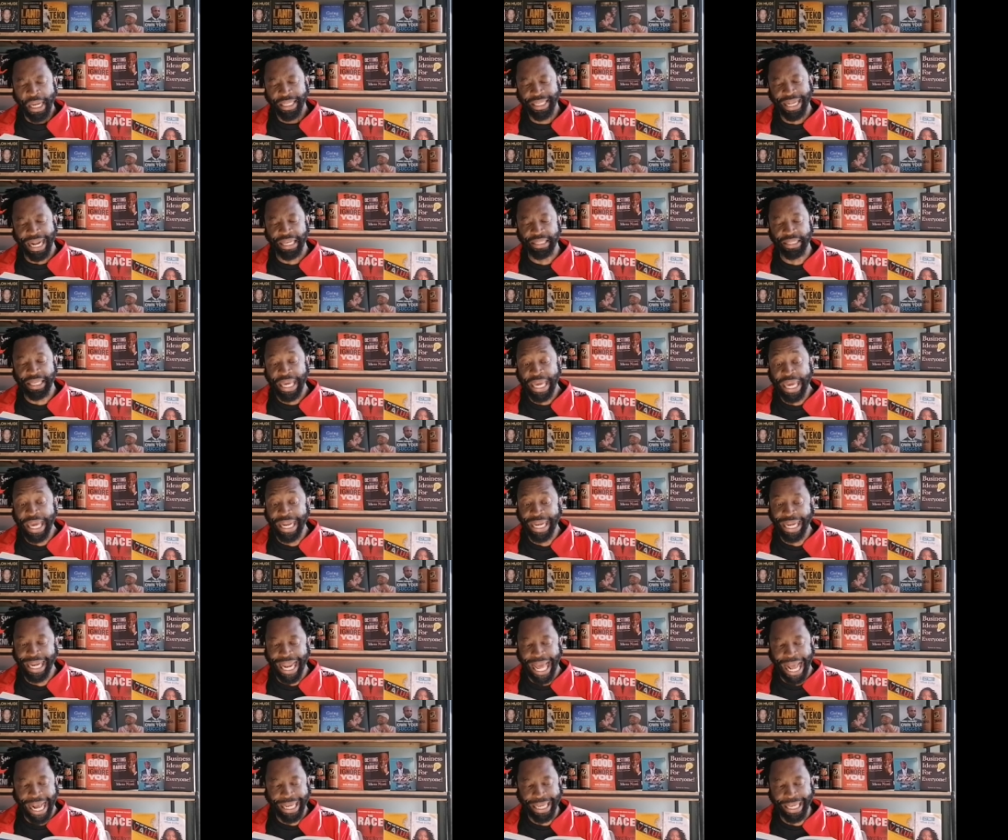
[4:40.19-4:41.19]
Does he
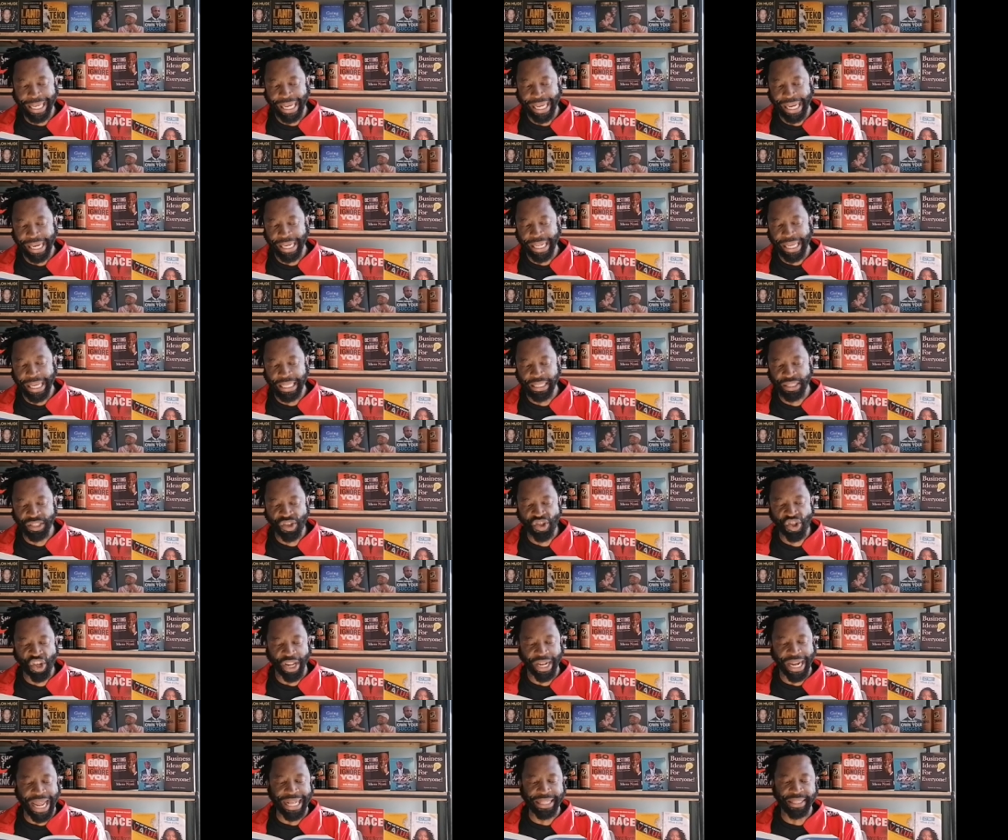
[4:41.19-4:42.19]
lack in his
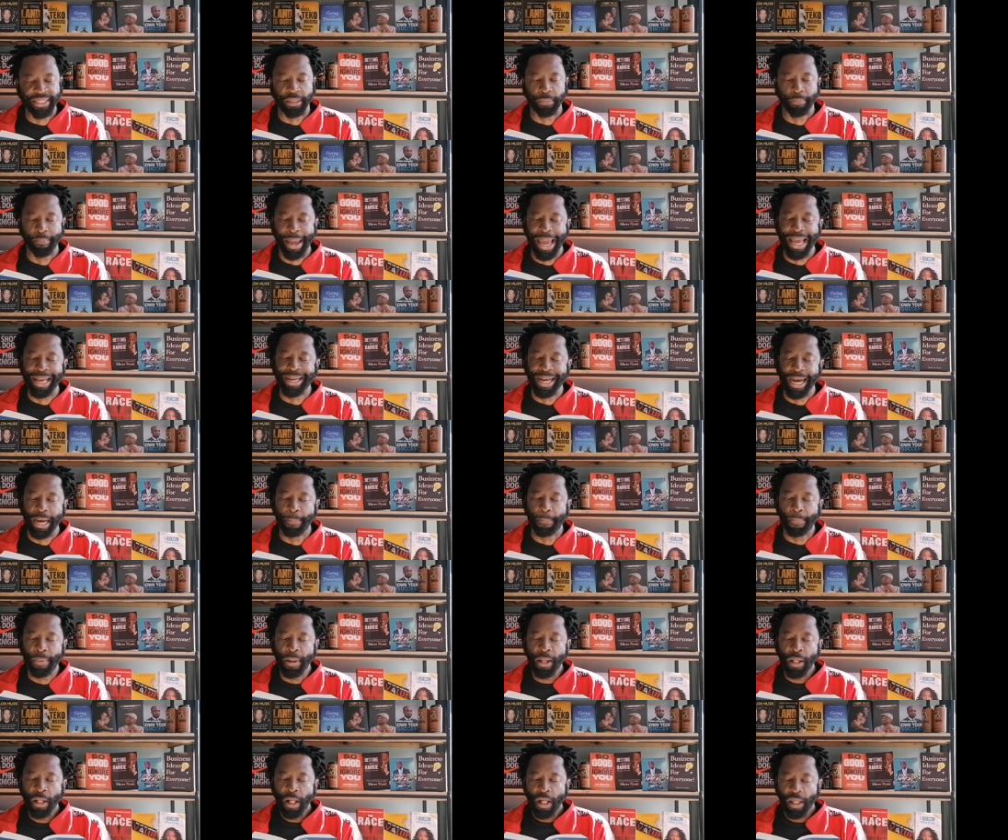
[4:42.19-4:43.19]
genetic
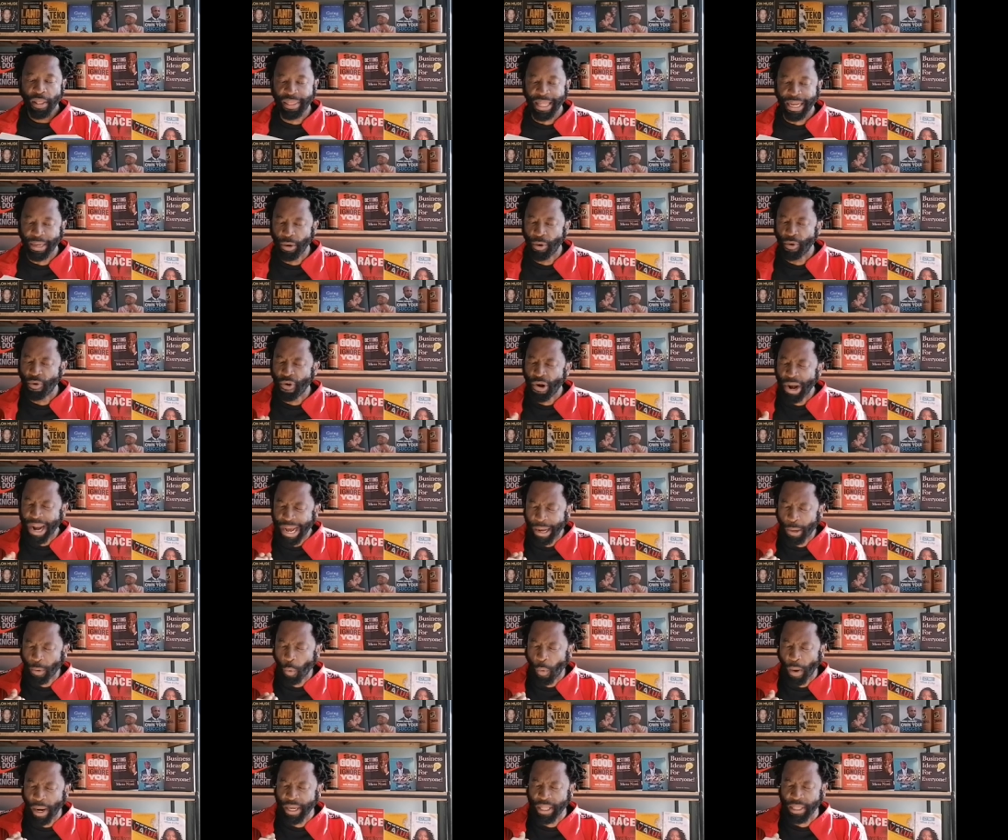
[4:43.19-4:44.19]
makeup that rare
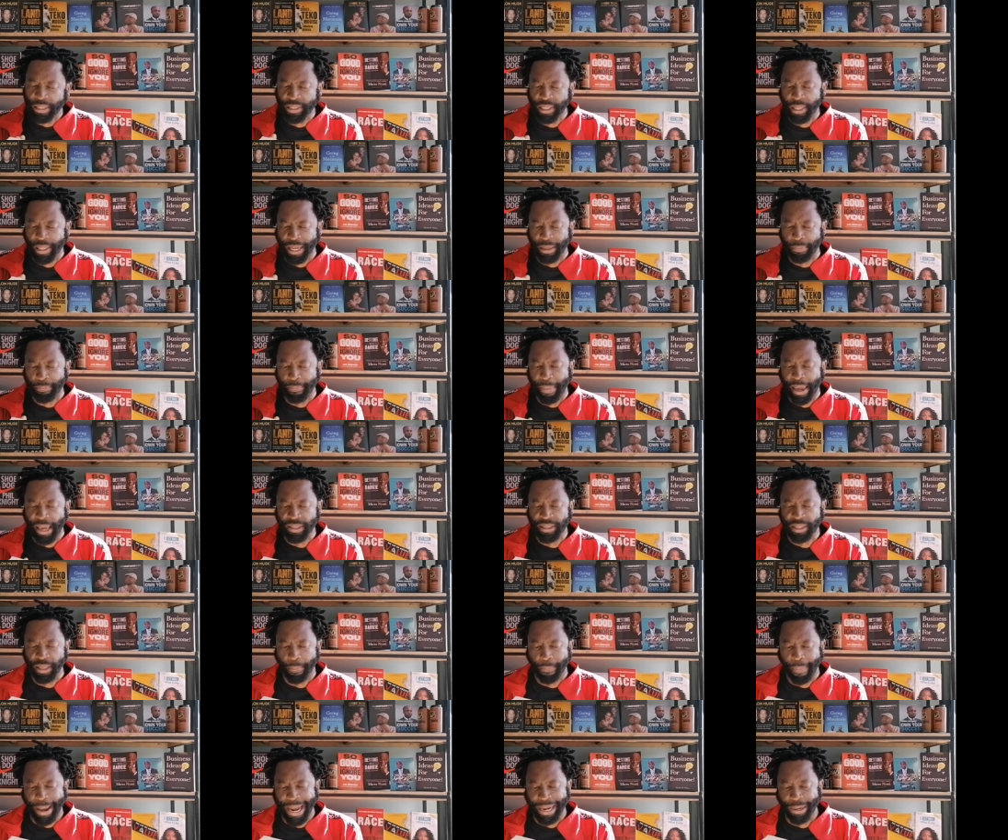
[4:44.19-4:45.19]
quality that makes
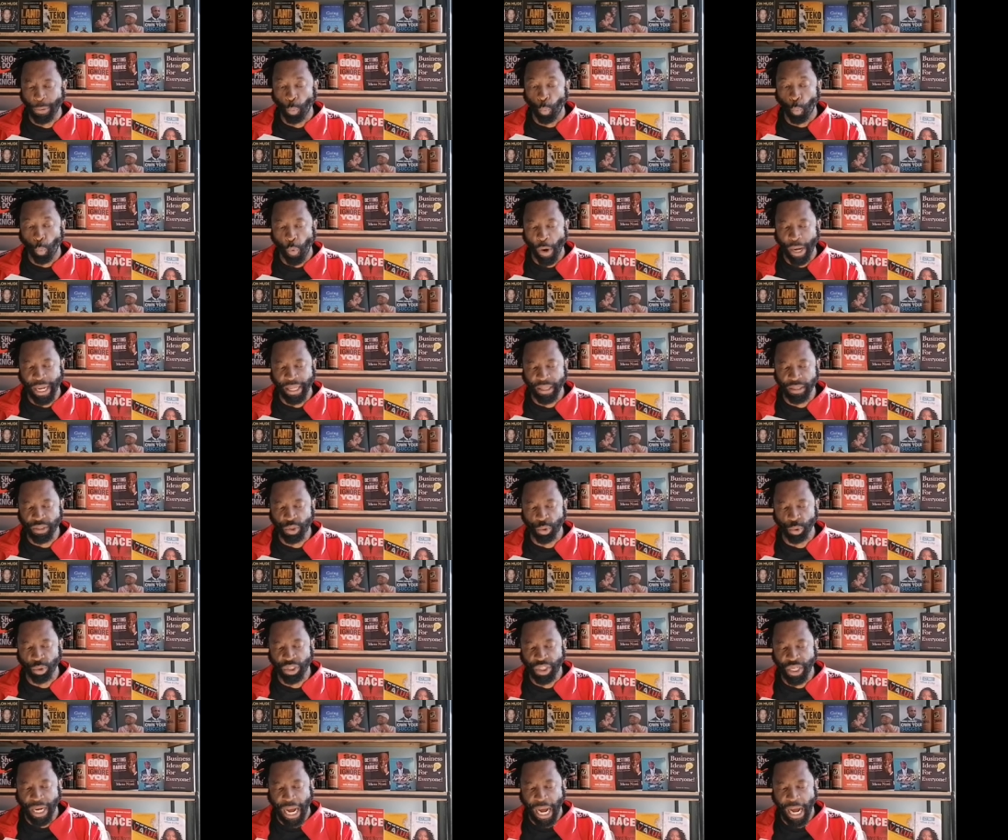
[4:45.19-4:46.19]
a man willing to
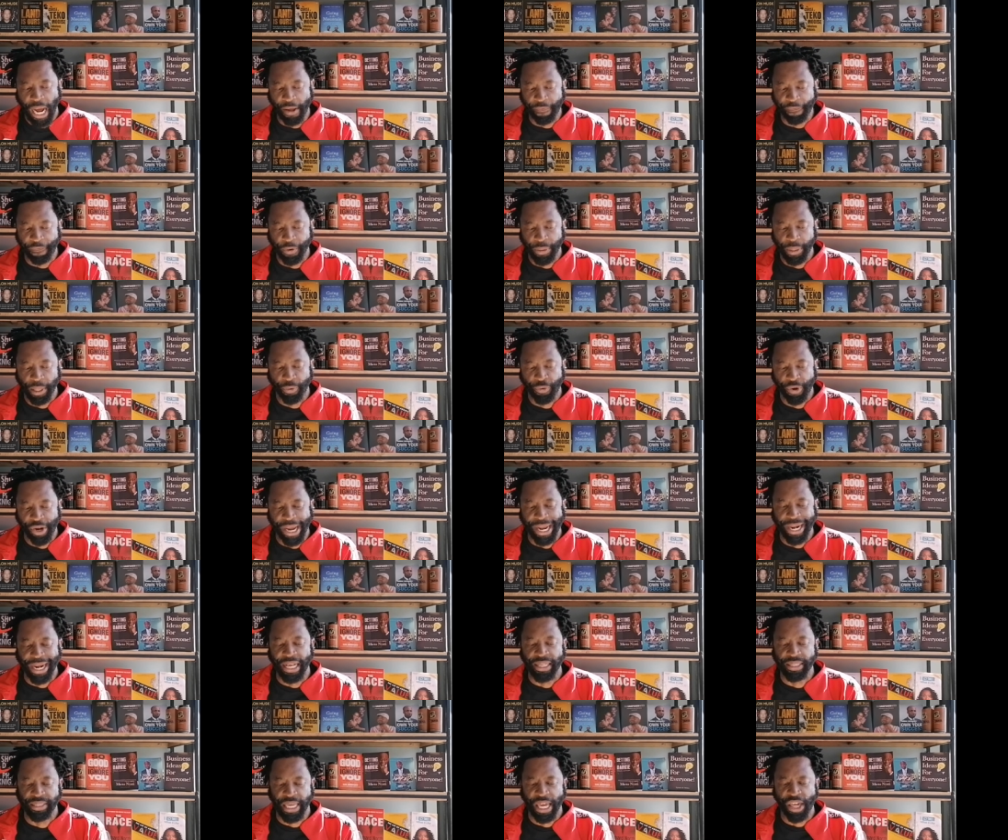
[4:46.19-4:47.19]
die for the
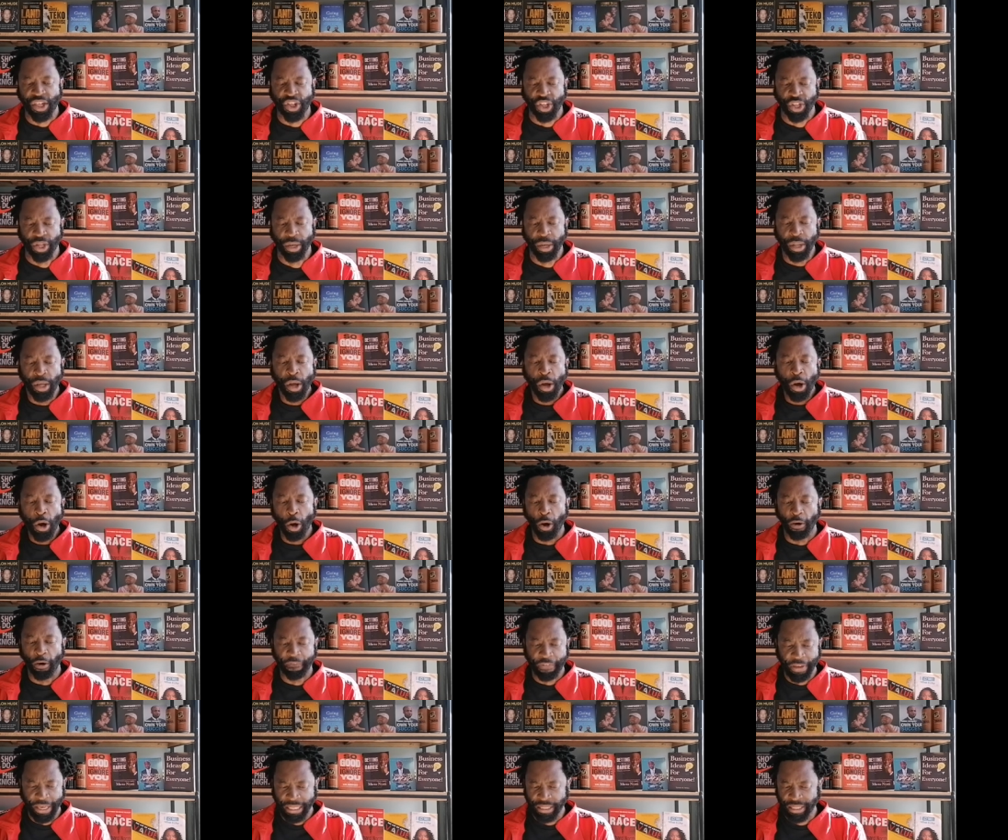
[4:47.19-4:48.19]
realization
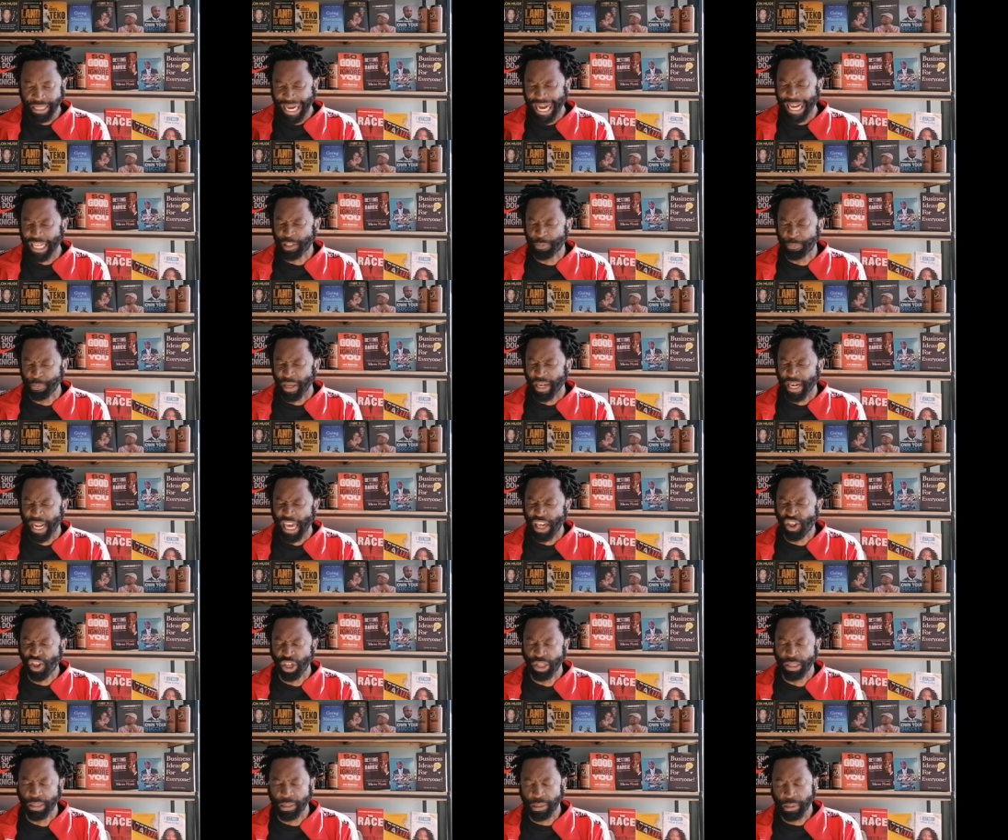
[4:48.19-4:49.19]
of his
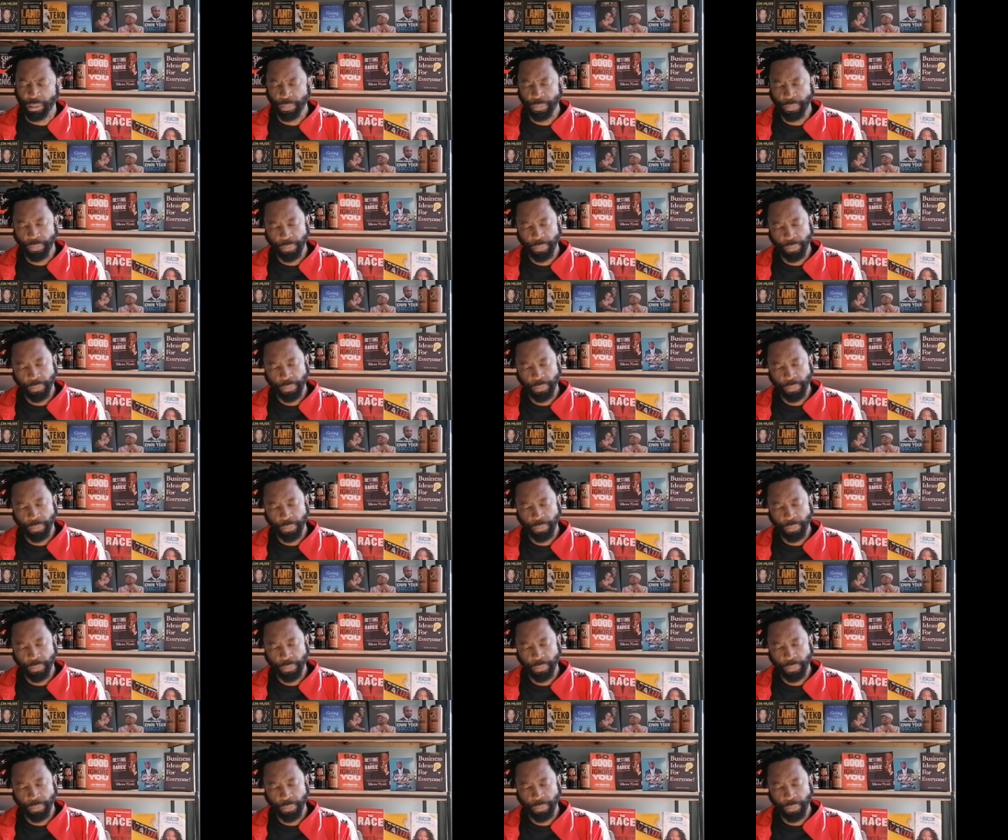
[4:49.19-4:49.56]
aspirations?